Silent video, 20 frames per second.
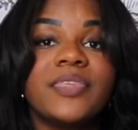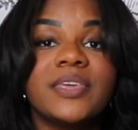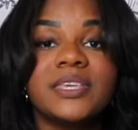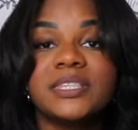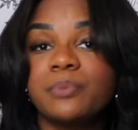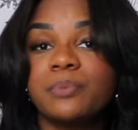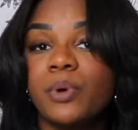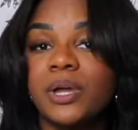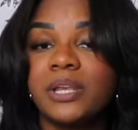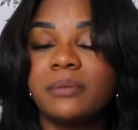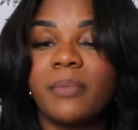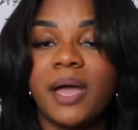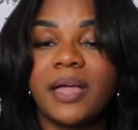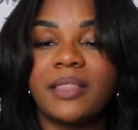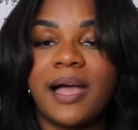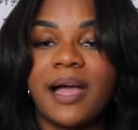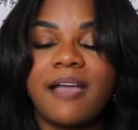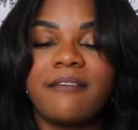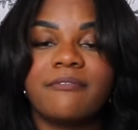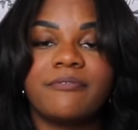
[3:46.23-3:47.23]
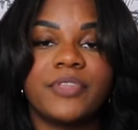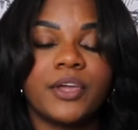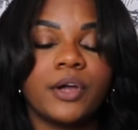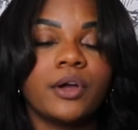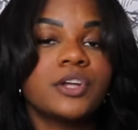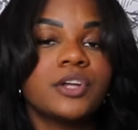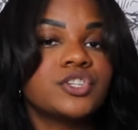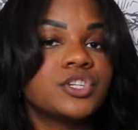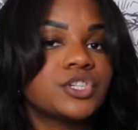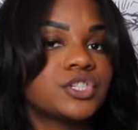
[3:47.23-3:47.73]
this point in my life, there
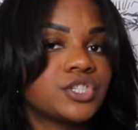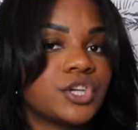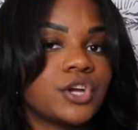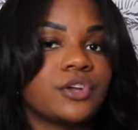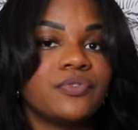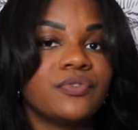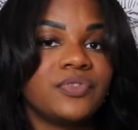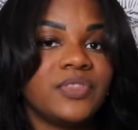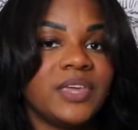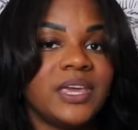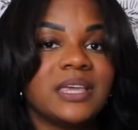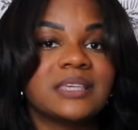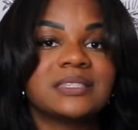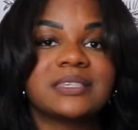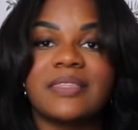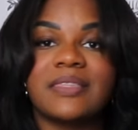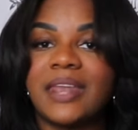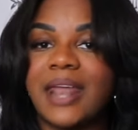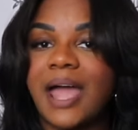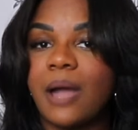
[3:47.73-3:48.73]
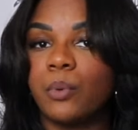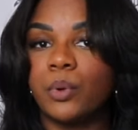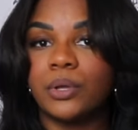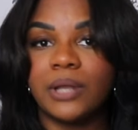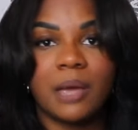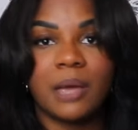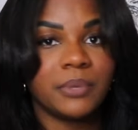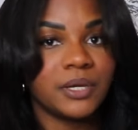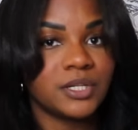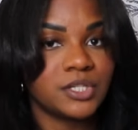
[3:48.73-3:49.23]
are just certain things that I will
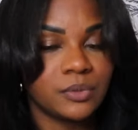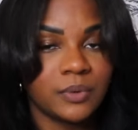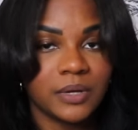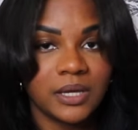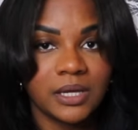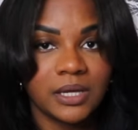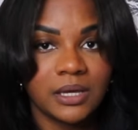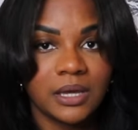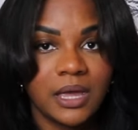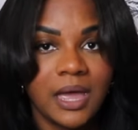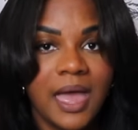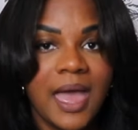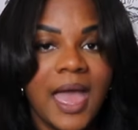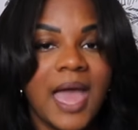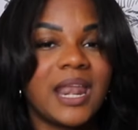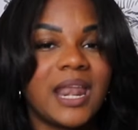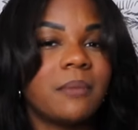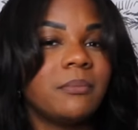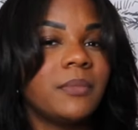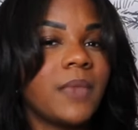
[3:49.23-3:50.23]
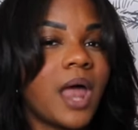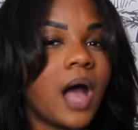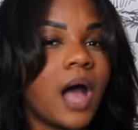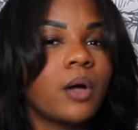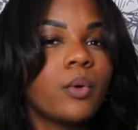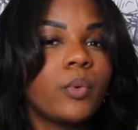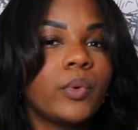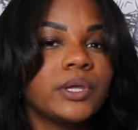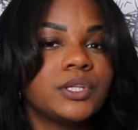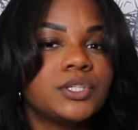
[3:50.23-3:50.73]
not be doing. And I'm
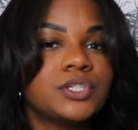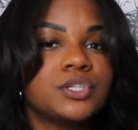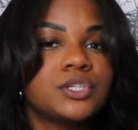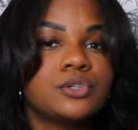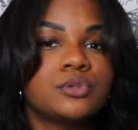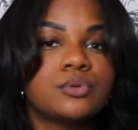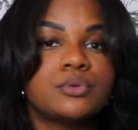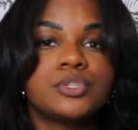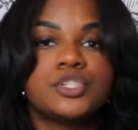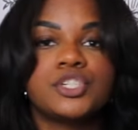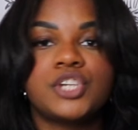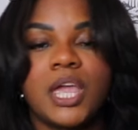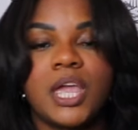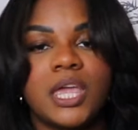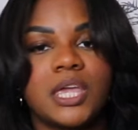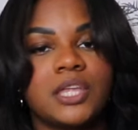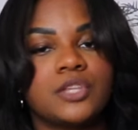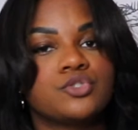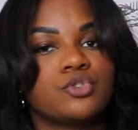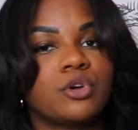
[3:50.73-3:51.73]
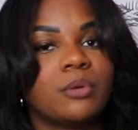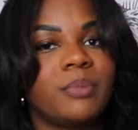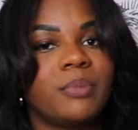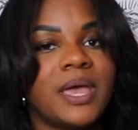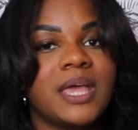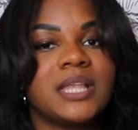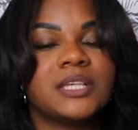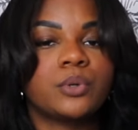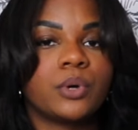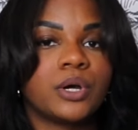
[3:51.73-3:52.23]
not going to change or
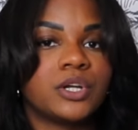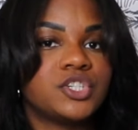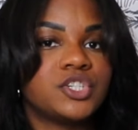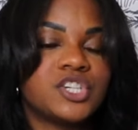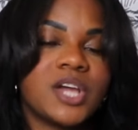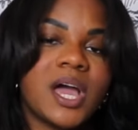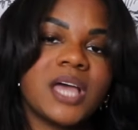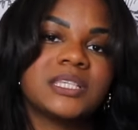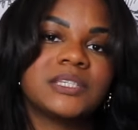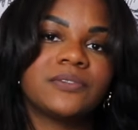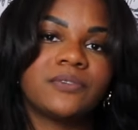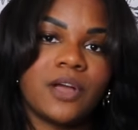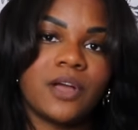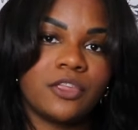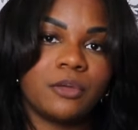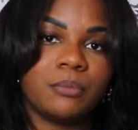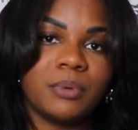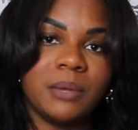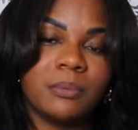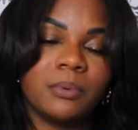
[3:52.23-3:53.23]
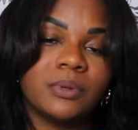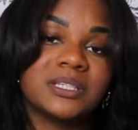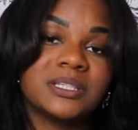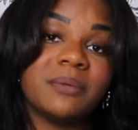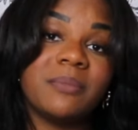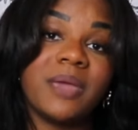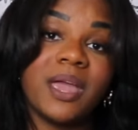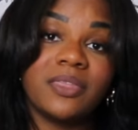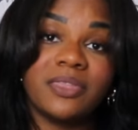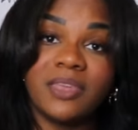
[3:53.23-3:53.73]
bend or adjust for other people to
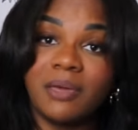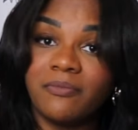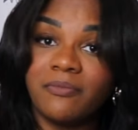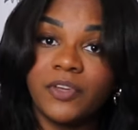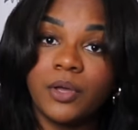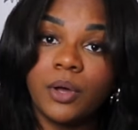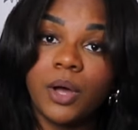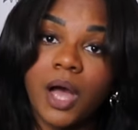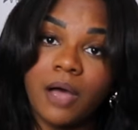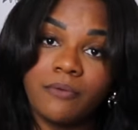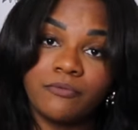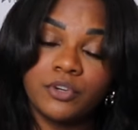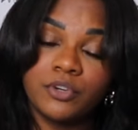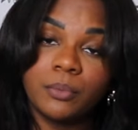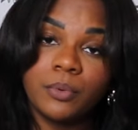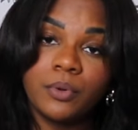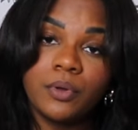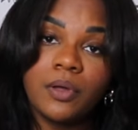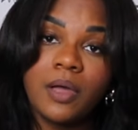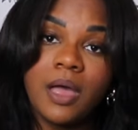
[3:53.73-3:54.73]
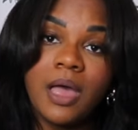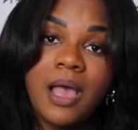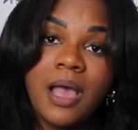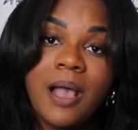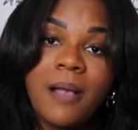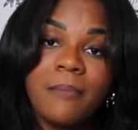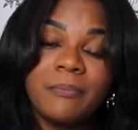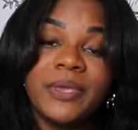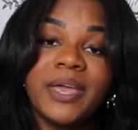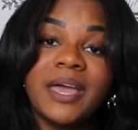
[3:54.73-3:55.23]
make them feel comfortable,
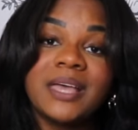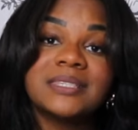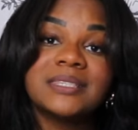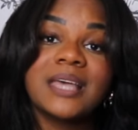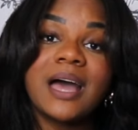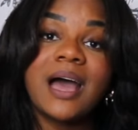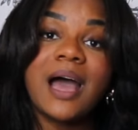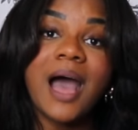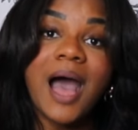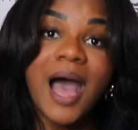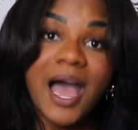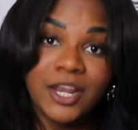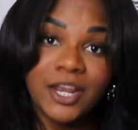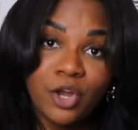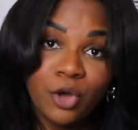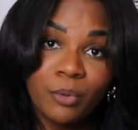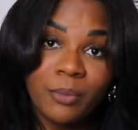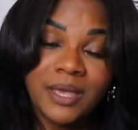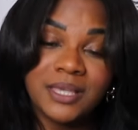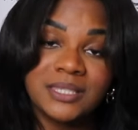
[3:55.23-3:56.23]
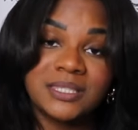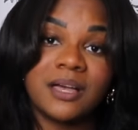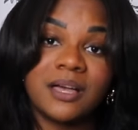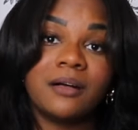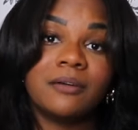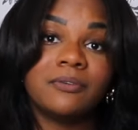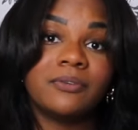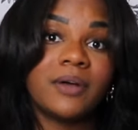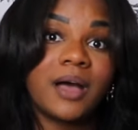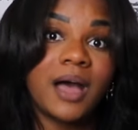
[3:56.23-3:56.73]
because I know
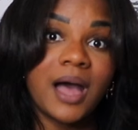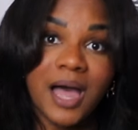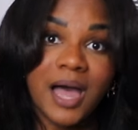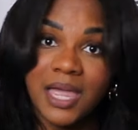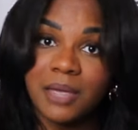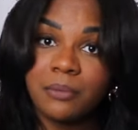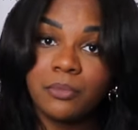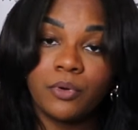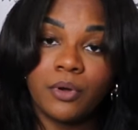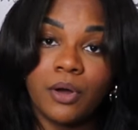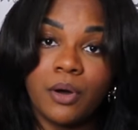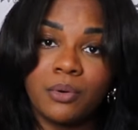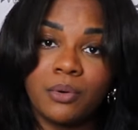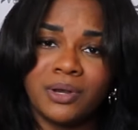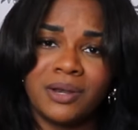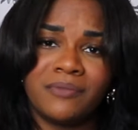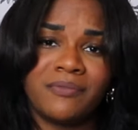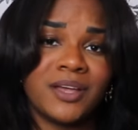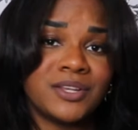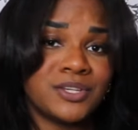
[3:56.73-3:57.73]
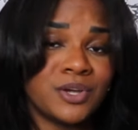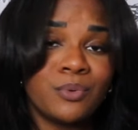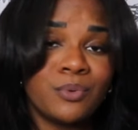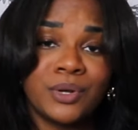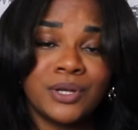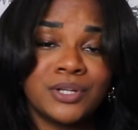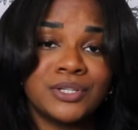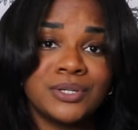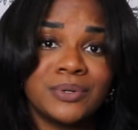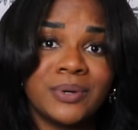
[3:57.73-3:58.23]
myself, I am grown, and if I don't
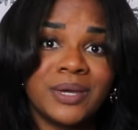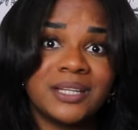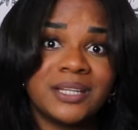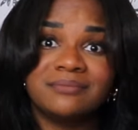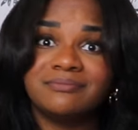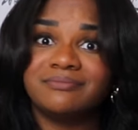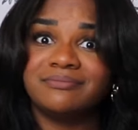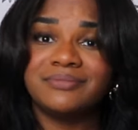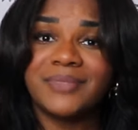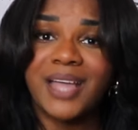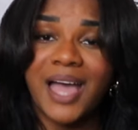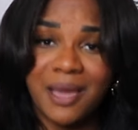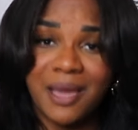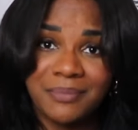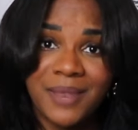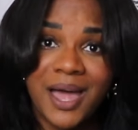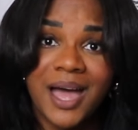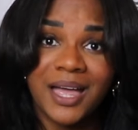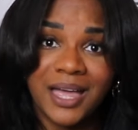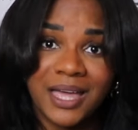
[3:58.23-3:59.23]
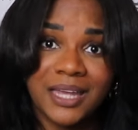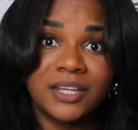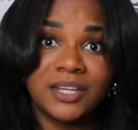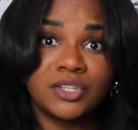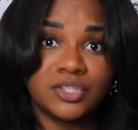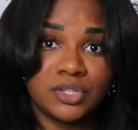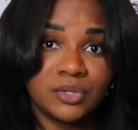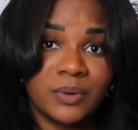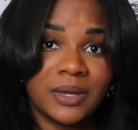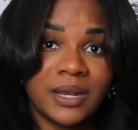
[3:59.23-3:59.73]
want to do it, I'm not going
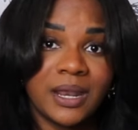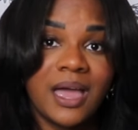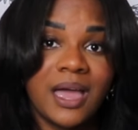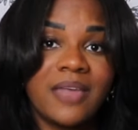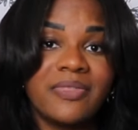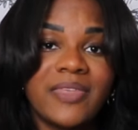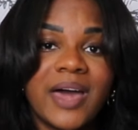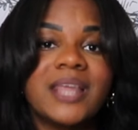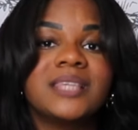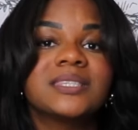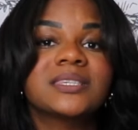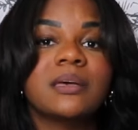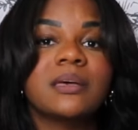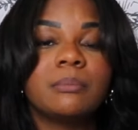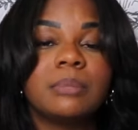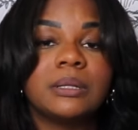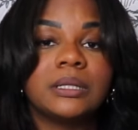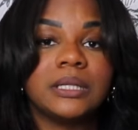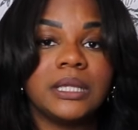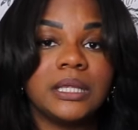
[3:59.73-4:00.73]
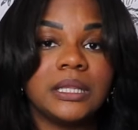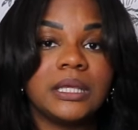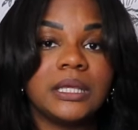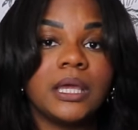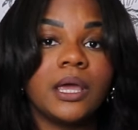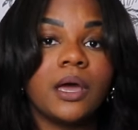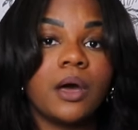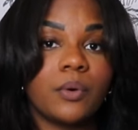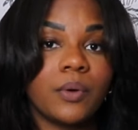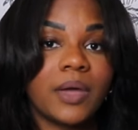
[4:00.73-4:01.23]
to do it, and that is
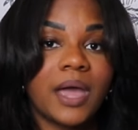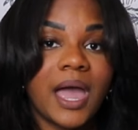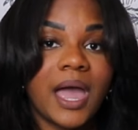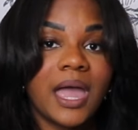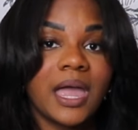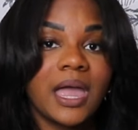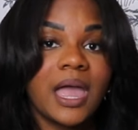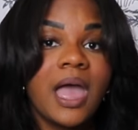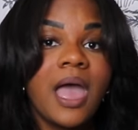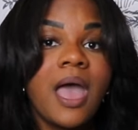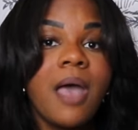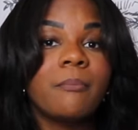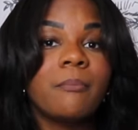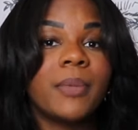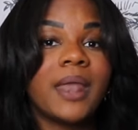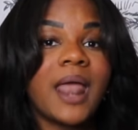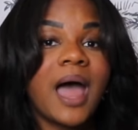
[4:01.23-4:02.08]
completely okay. But